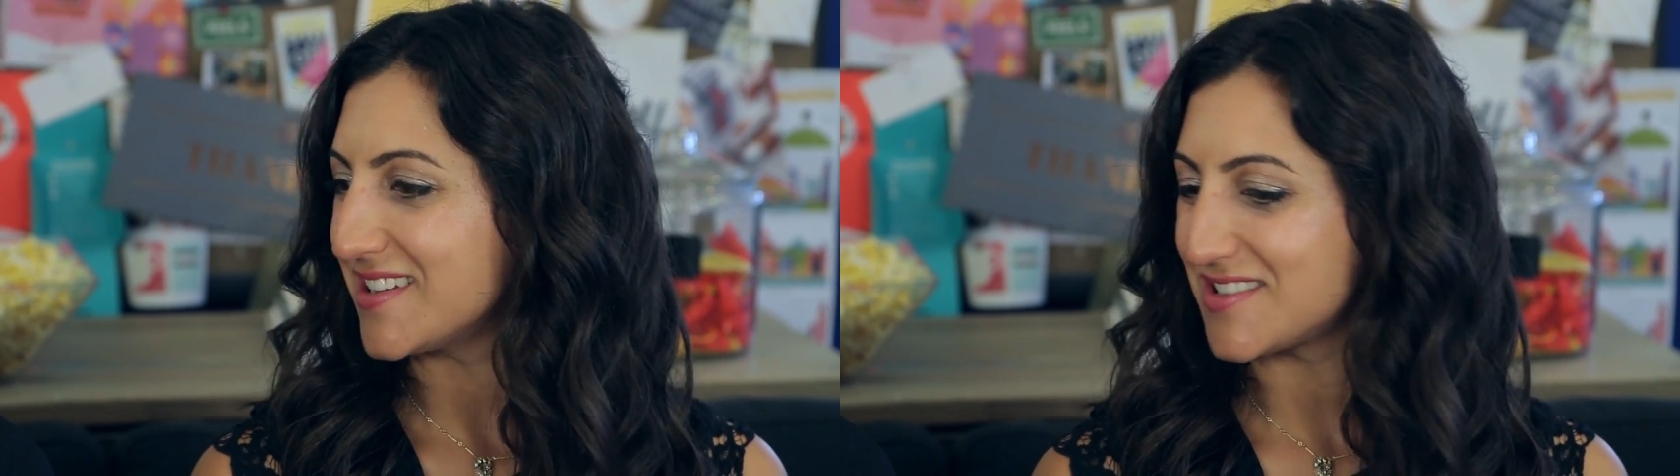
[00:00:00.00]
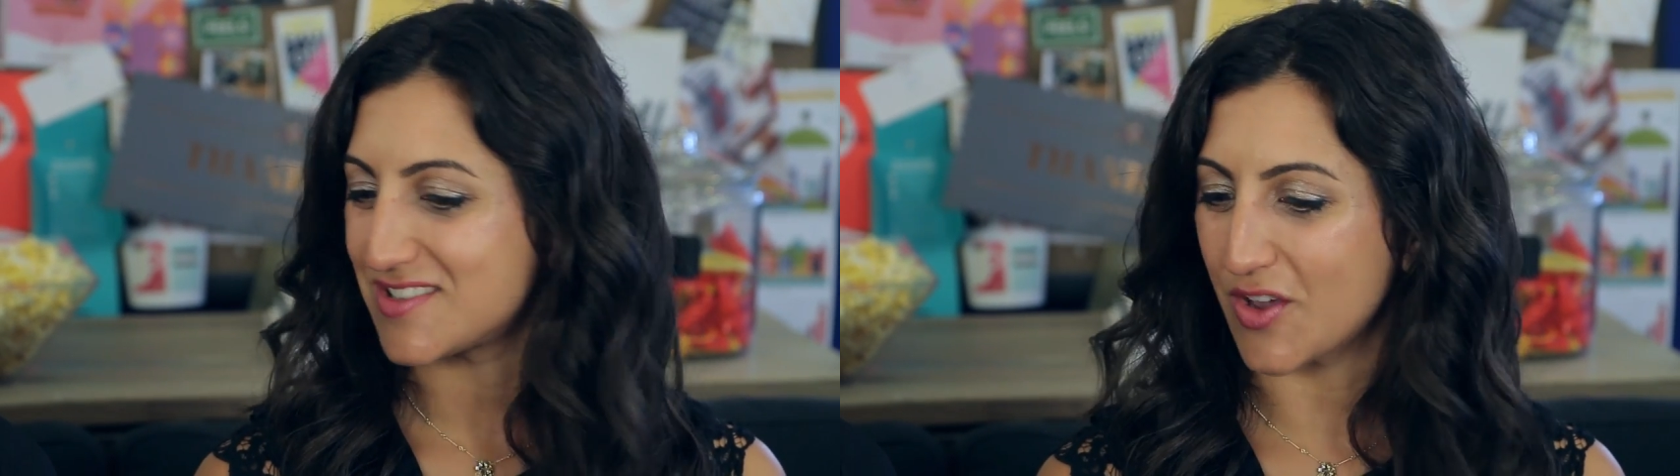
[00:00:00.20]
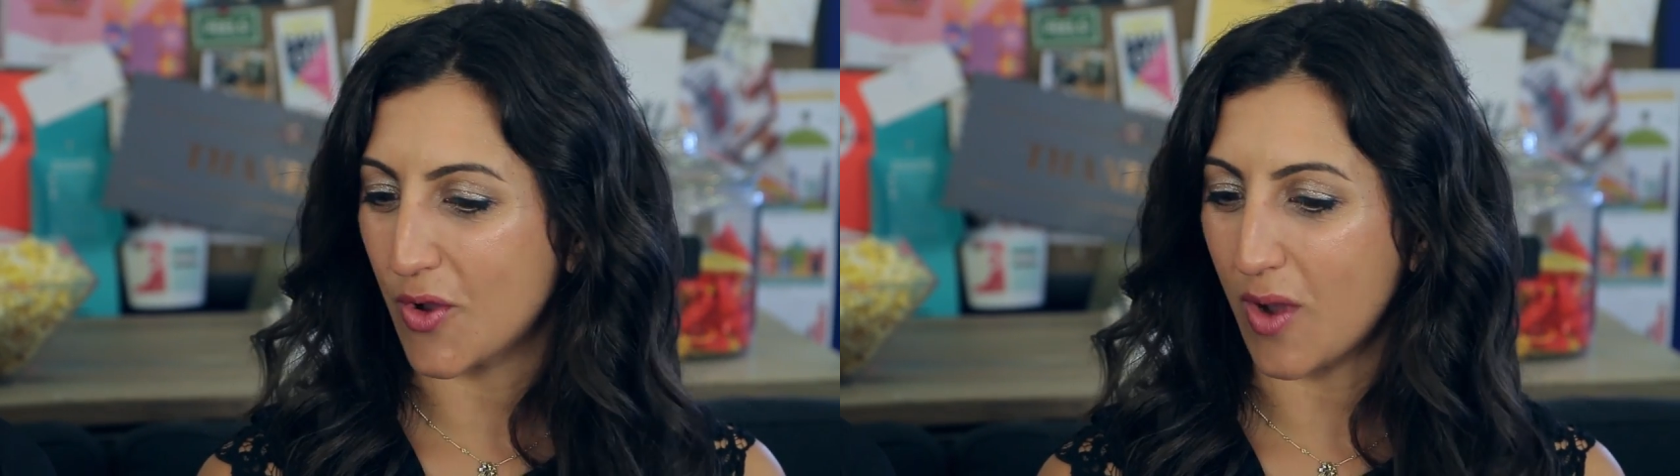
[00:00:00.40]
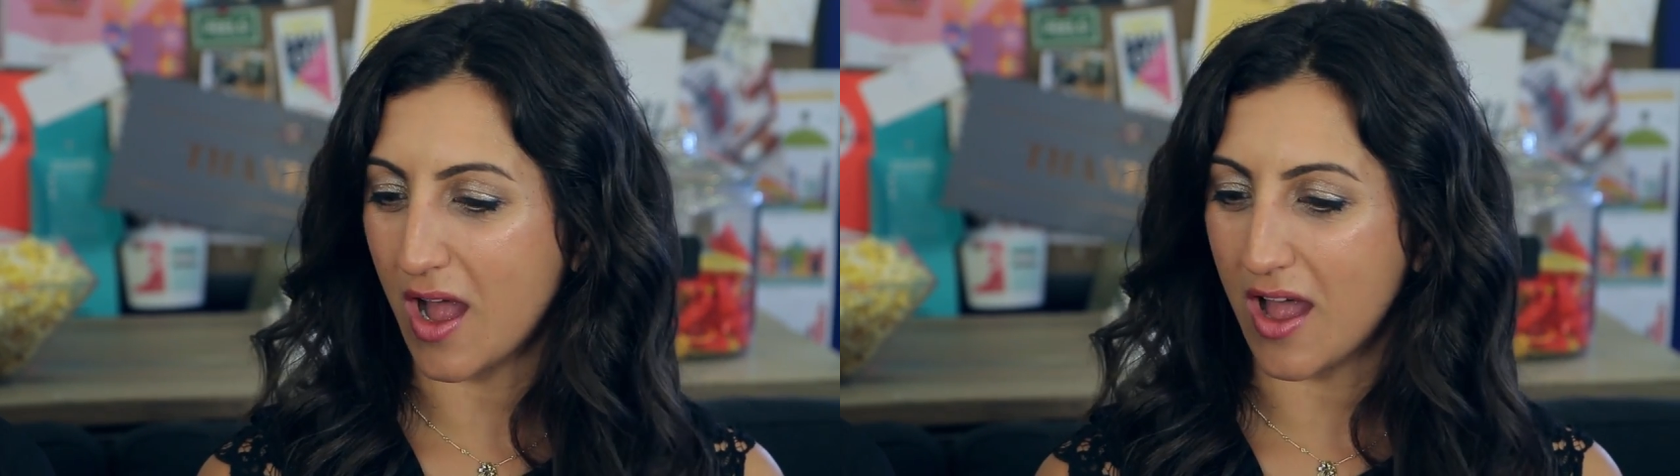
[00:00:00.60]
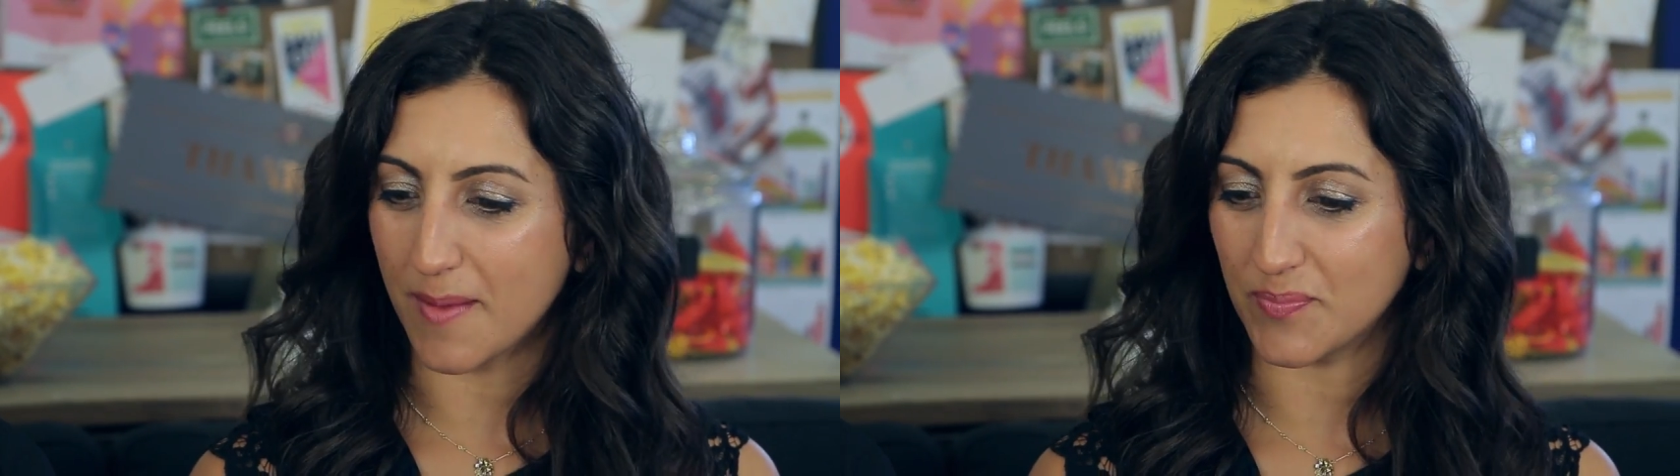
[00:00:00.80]
So
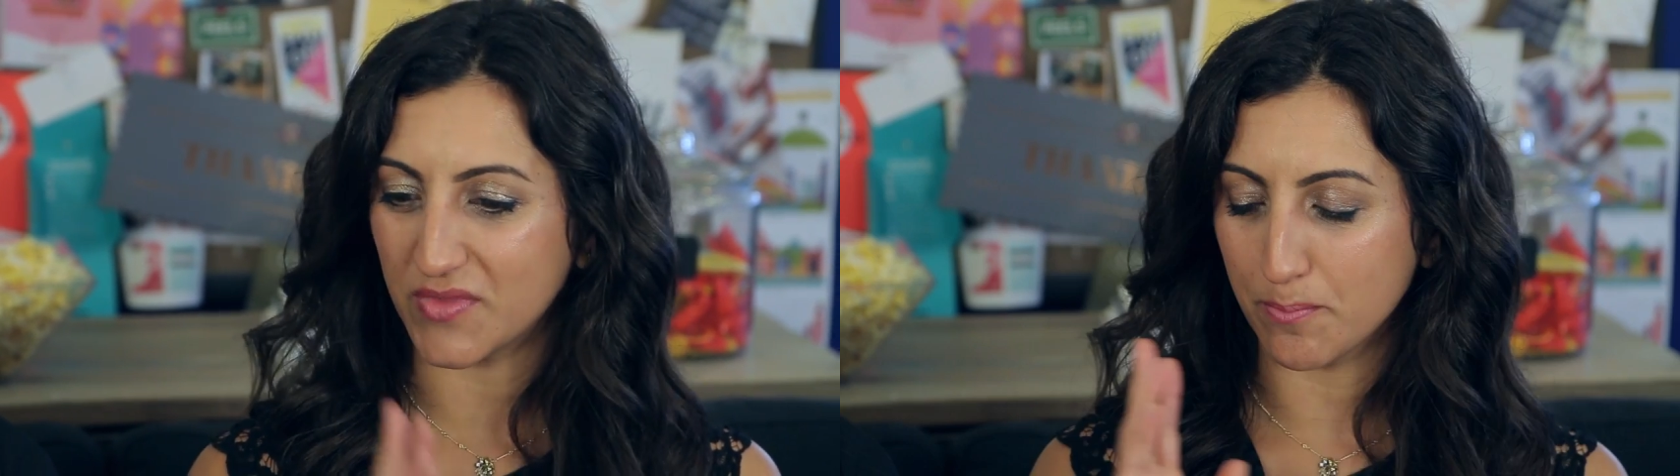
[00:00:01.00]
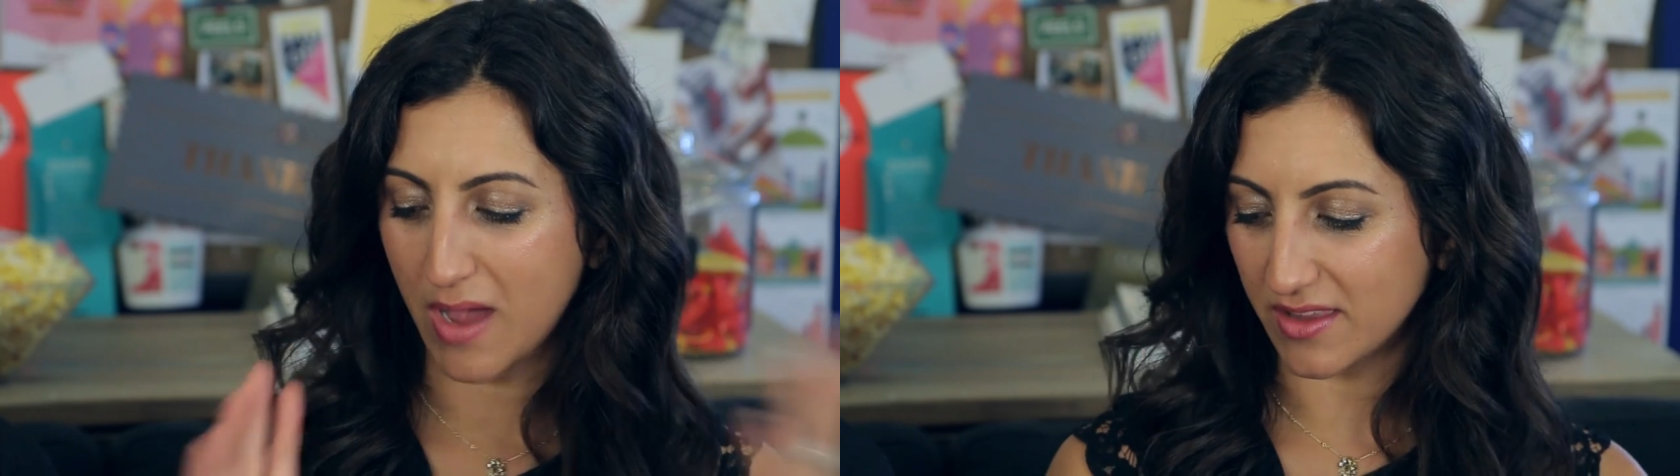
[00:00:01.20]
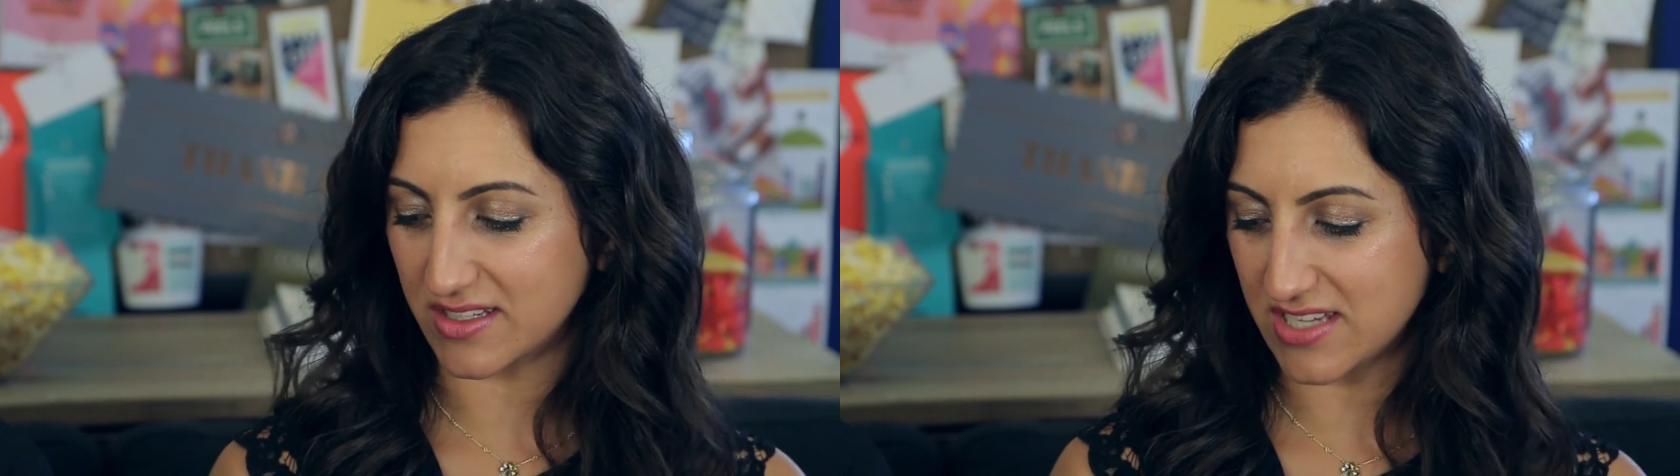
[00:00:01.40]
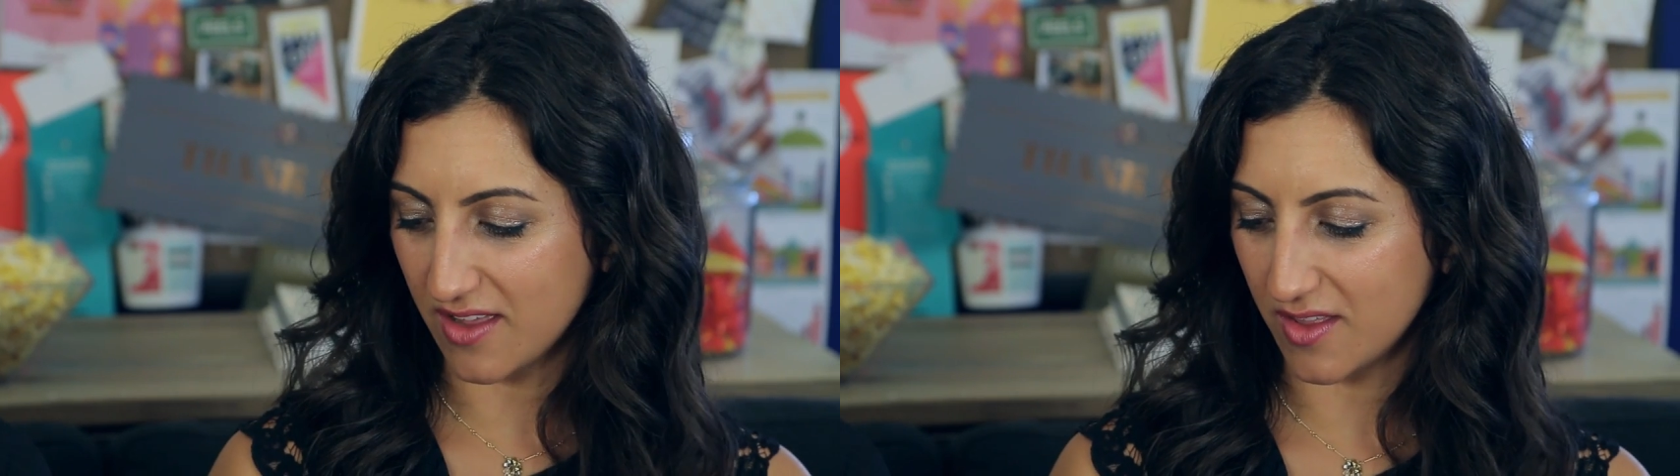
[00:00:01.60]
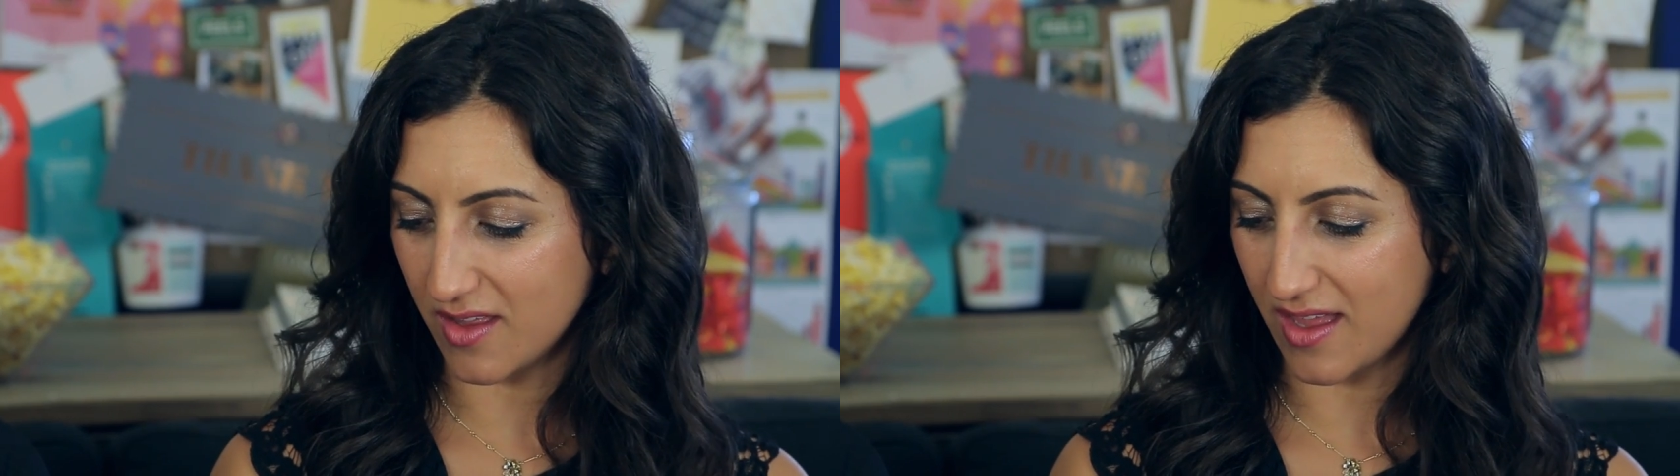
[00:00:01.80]
um, Molly,
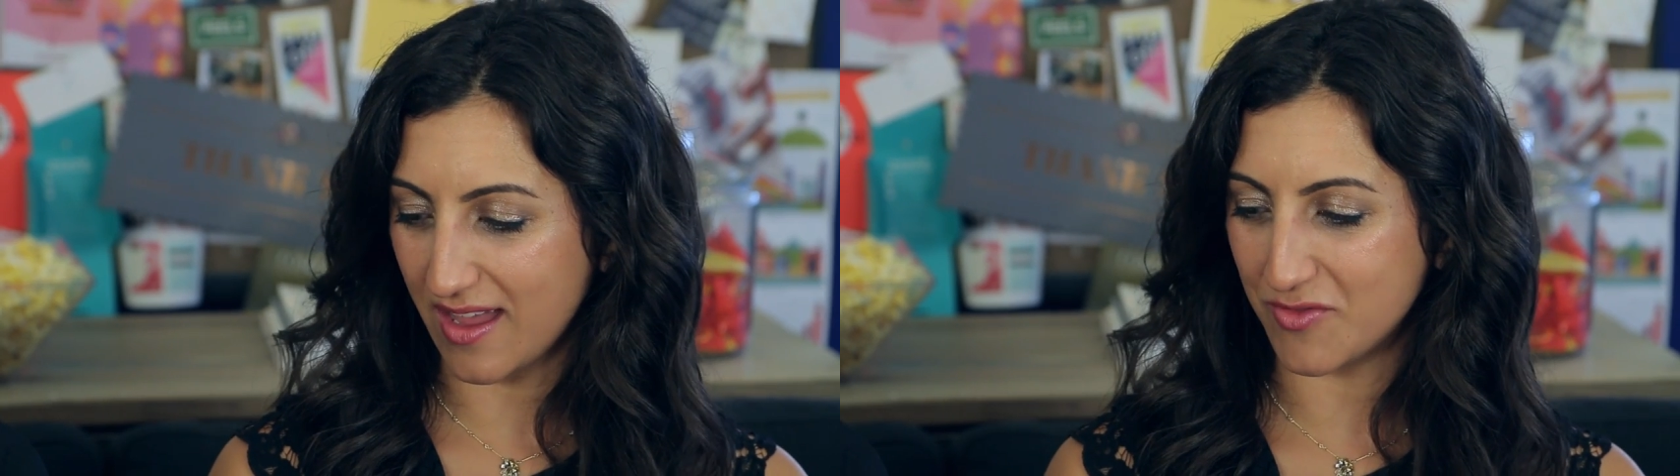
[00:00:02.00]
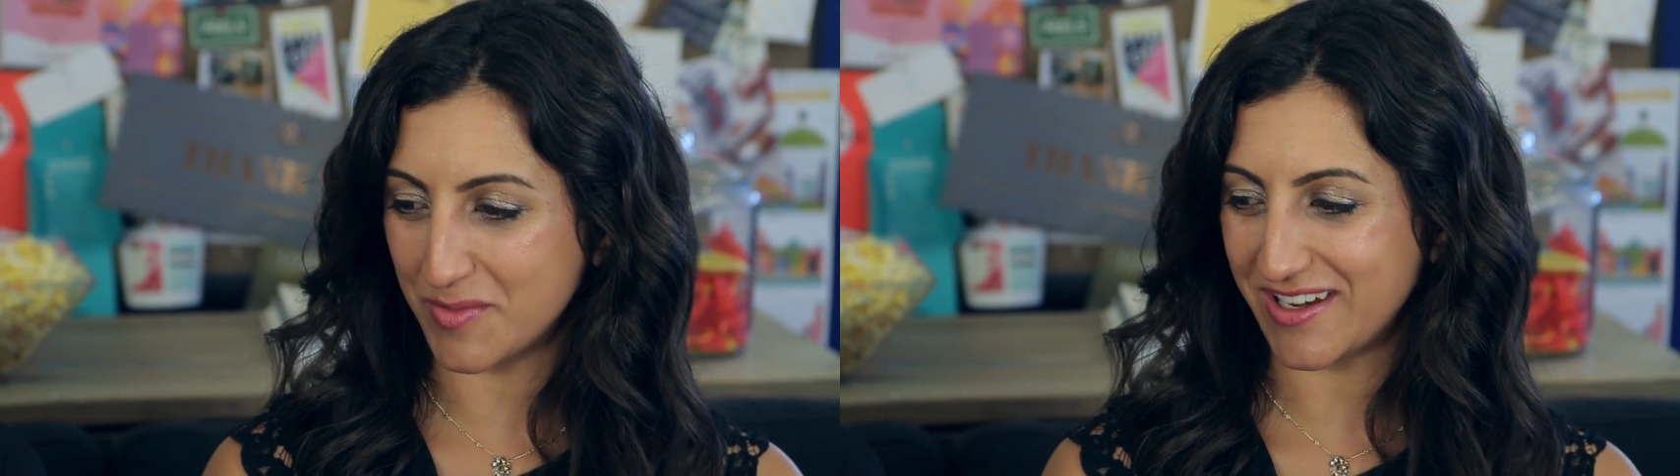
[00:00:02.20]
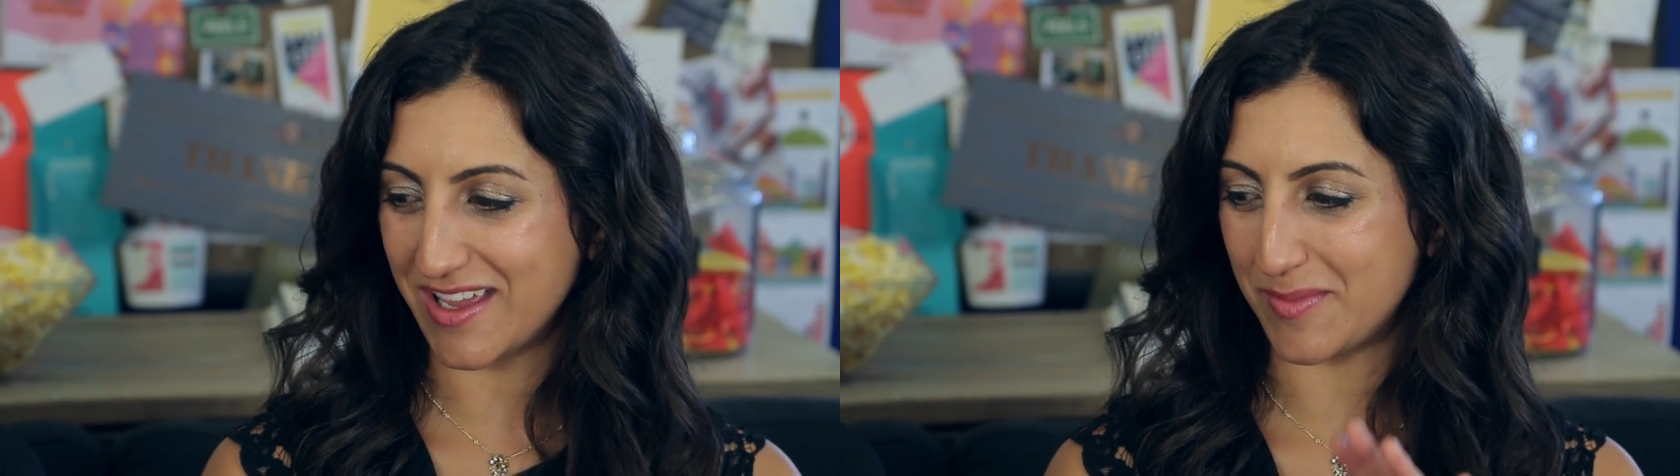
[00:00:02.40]
tell everybody